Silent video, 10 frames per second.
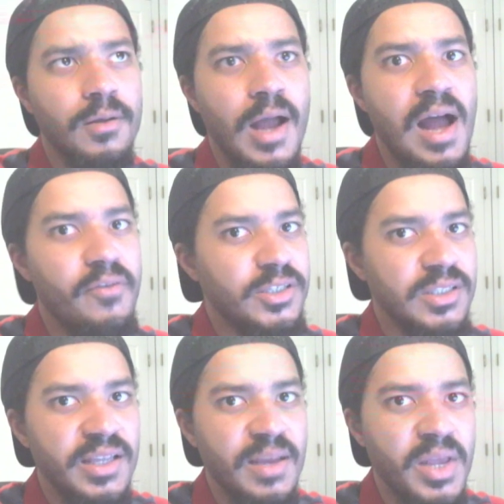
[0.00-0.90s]

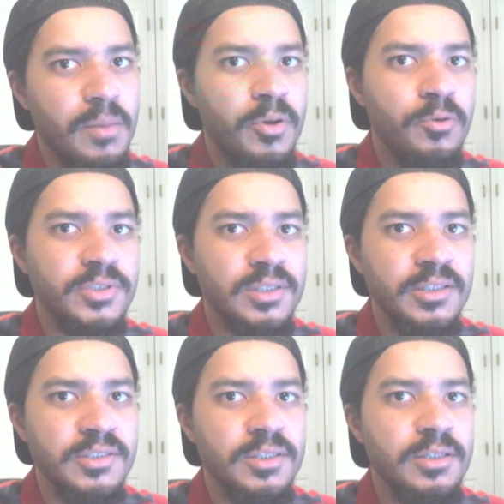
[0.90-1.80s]
obviously I'm not opposed to
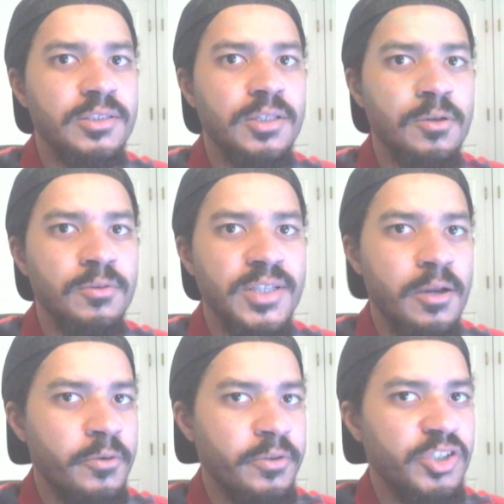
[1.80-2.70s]
listening to songs
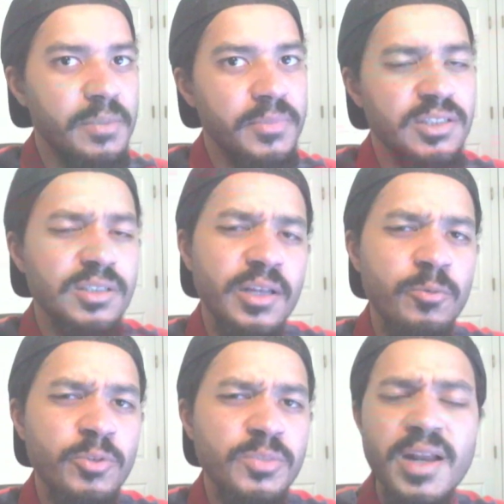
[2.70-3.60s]
that are in the Japanese
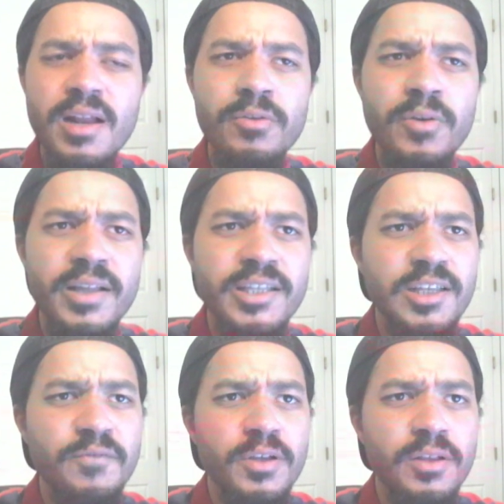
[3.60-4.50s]
language. But I don't know. I
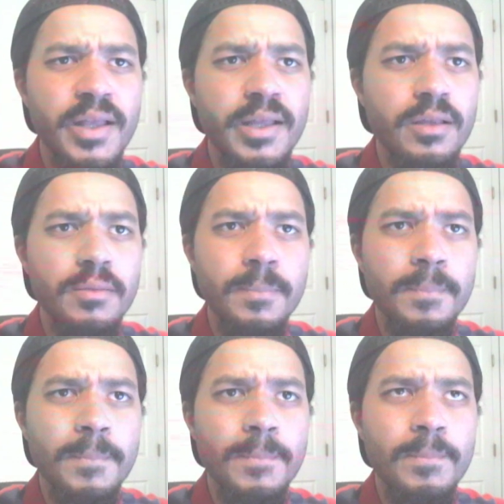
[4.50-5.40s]
guess I feel like
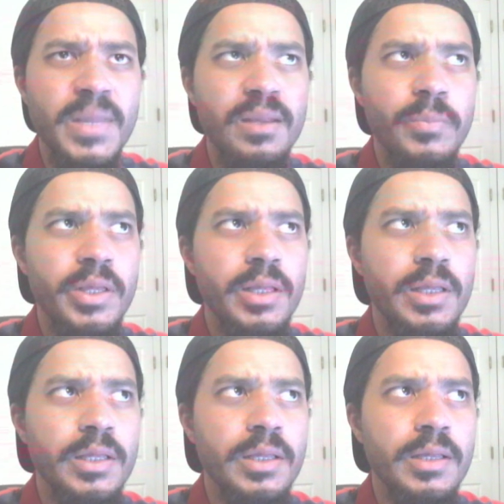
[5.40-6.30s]

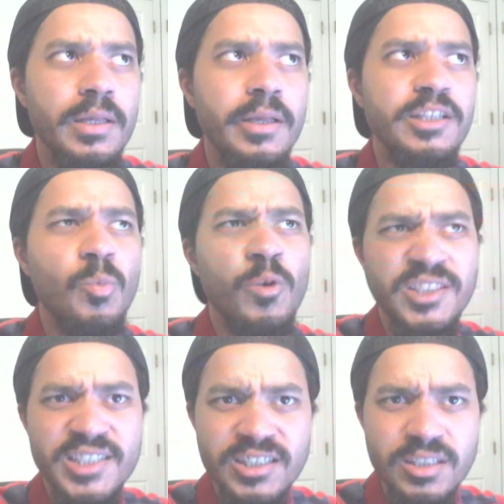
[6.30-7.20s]
maybe it's more
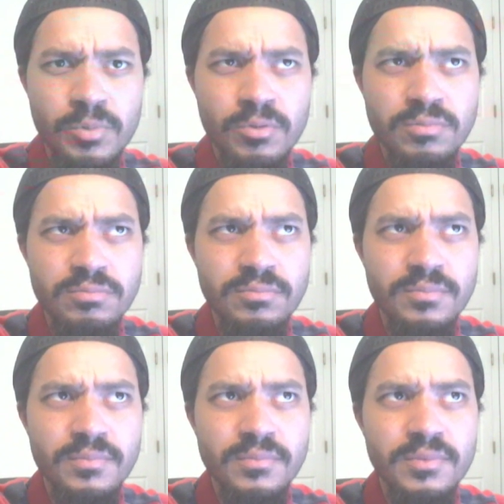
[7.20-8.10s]
accessible.
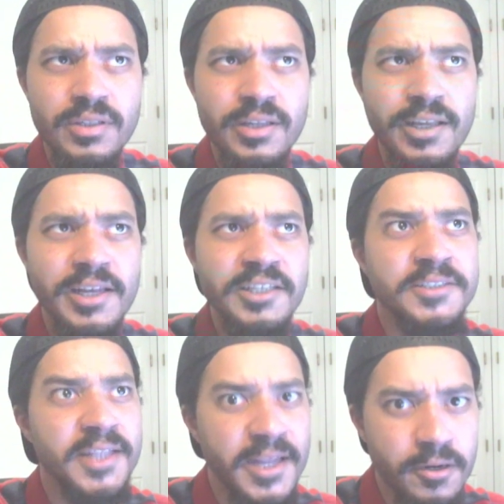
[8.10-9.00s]
And
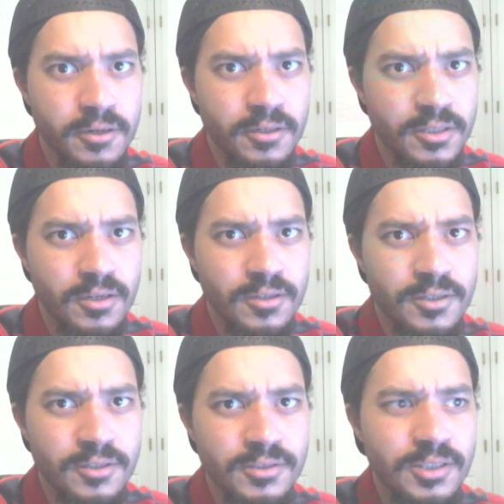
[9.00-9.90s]
it's there,
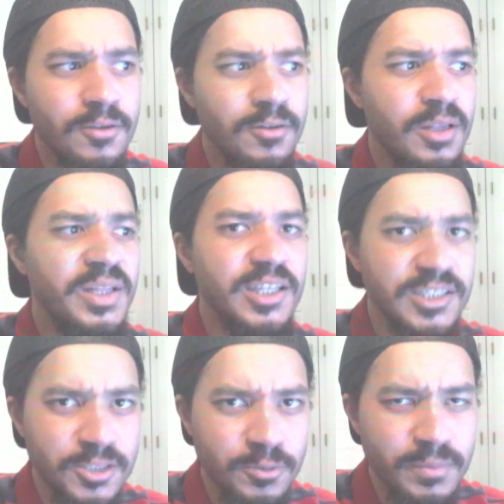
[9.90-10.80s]
so let me
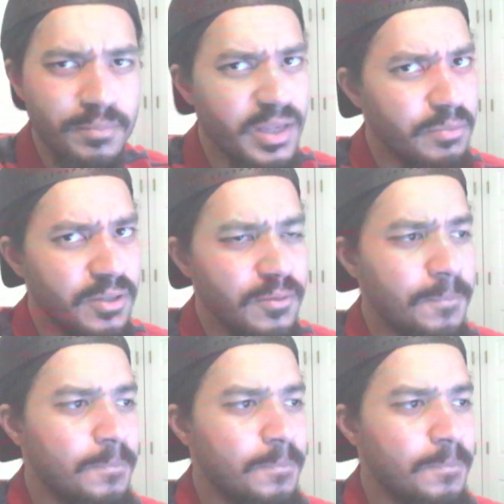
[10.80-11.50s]
listen to it maybe.